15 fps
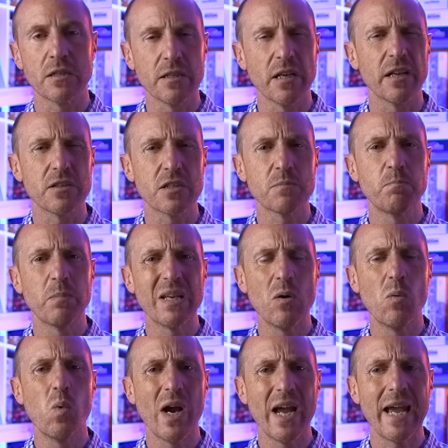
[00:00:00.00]
So yeah, just be
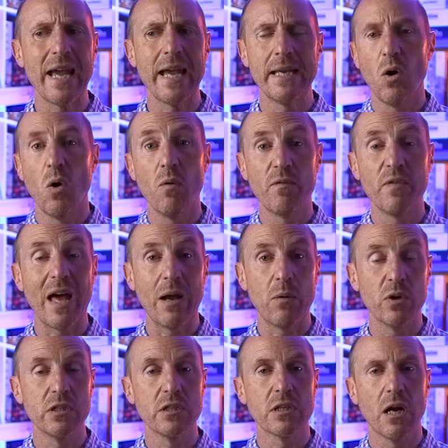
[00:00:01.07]
aware of that
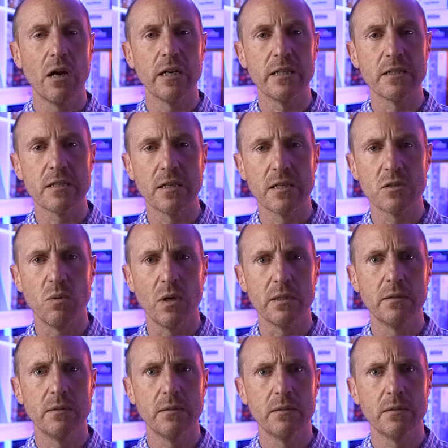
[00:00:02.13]
when you're going into this one.